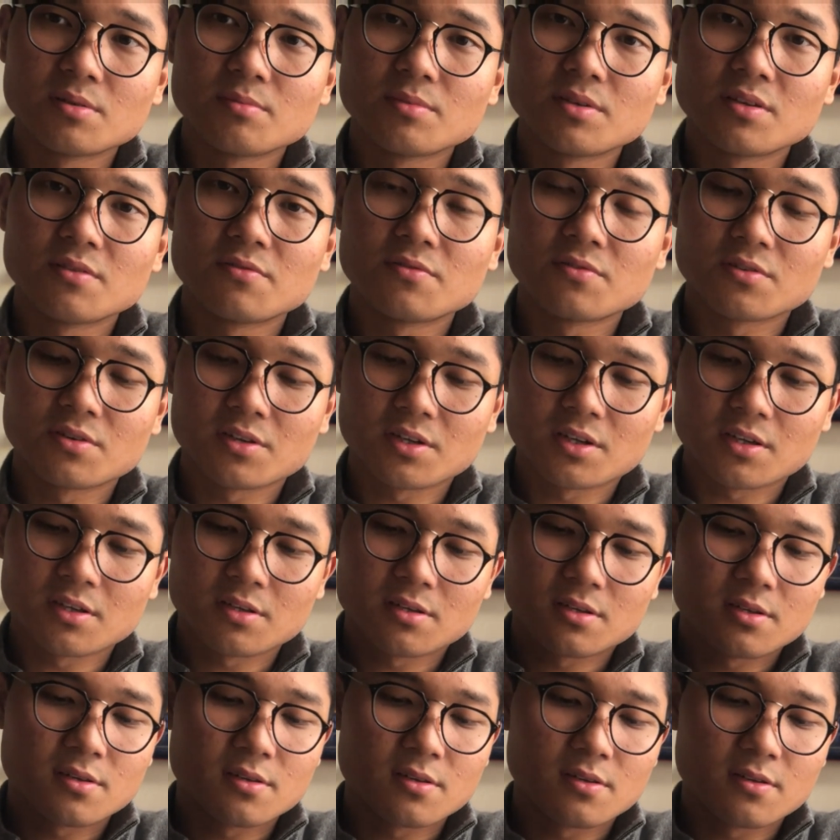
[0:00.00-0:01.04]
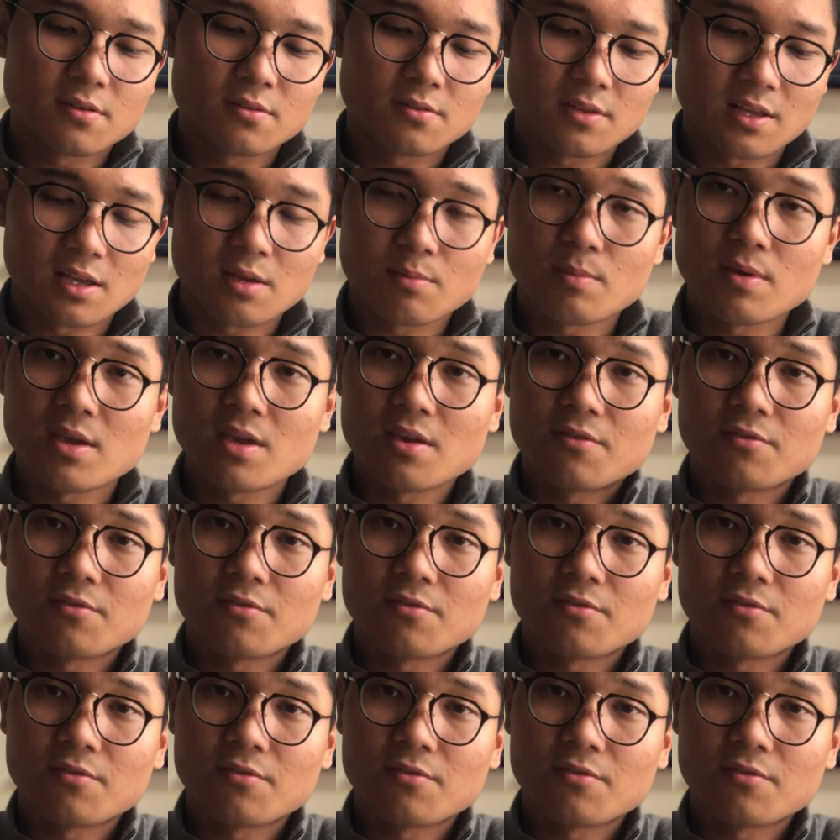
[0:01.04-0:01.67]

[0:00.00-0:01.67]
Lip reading: I mean, if you're like me,